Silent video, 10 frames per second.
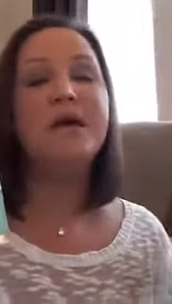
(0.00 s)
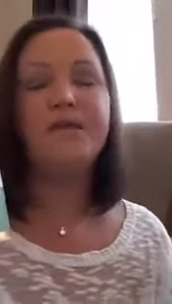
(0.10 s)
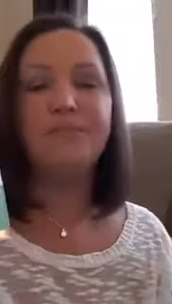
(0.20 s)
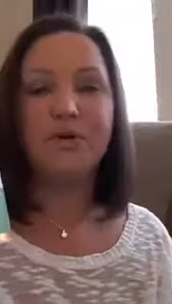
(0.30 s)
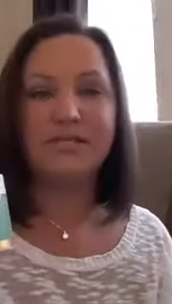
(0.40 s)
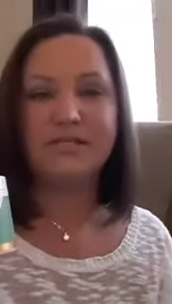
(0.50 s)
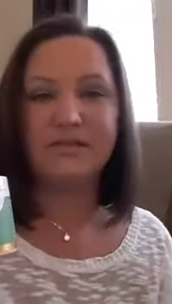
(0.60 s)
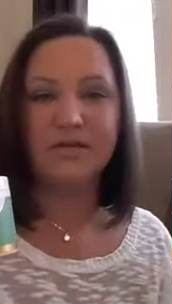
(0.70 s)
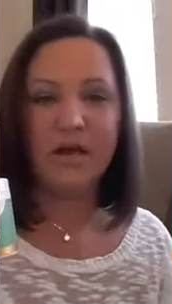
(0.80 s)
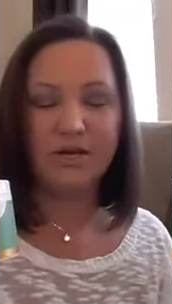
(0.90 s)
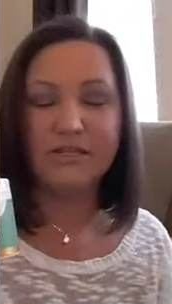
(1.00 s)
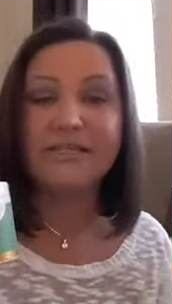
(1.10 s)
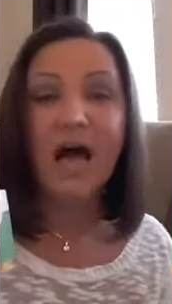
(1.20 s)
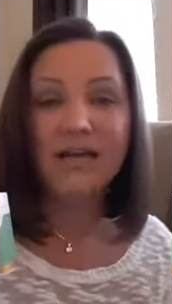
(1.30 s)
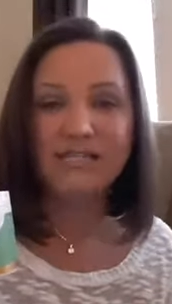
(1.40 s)
puts uh,
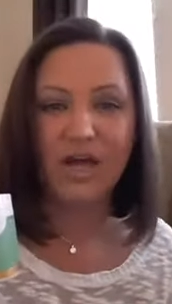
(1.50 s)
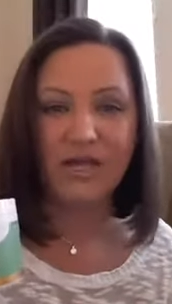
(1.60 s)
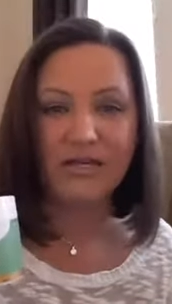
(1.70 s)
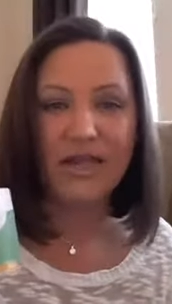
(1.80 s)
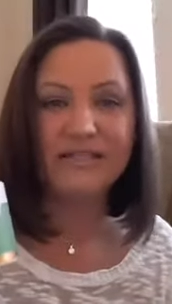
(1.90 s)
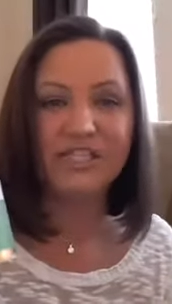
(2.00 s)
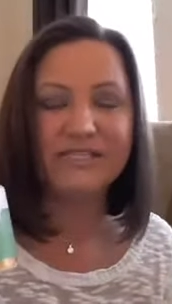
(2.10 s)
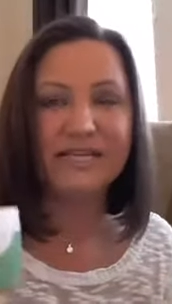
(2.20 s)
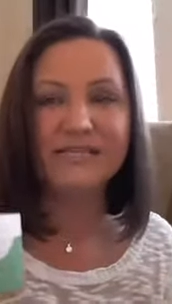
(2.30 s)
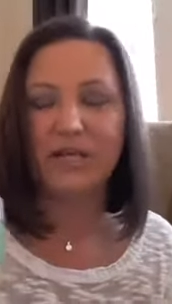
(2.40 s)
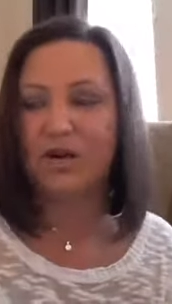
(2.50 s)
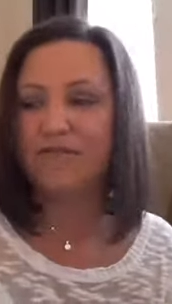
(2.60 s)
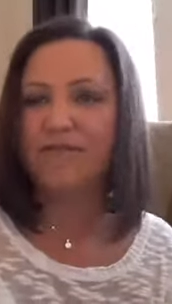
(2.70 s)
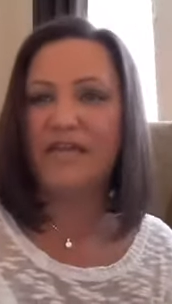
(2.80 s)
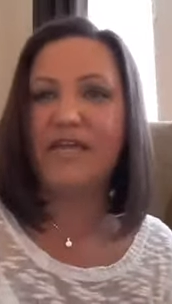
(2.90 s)
socks on, and she says that her
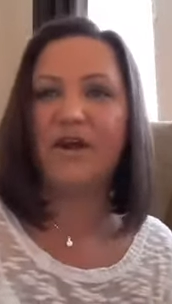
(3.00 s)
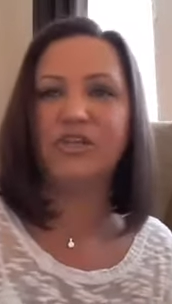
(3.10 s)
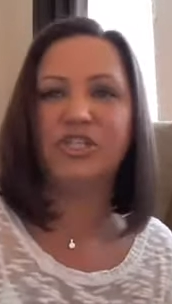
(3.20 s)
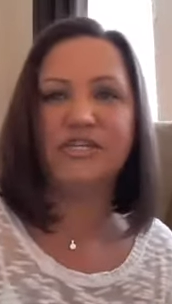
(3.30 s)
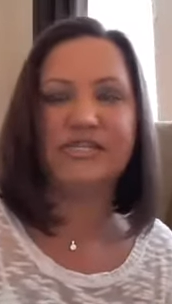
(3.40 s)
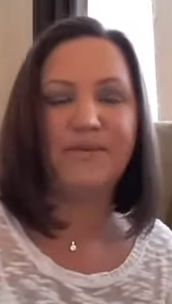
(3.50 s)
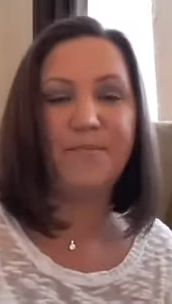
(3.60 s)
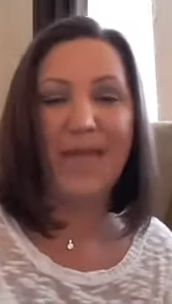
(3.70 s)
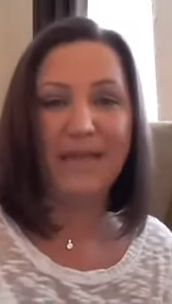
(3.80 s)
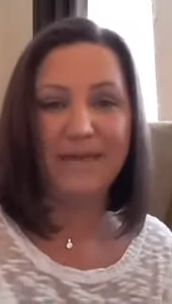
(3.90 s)
feet are just baby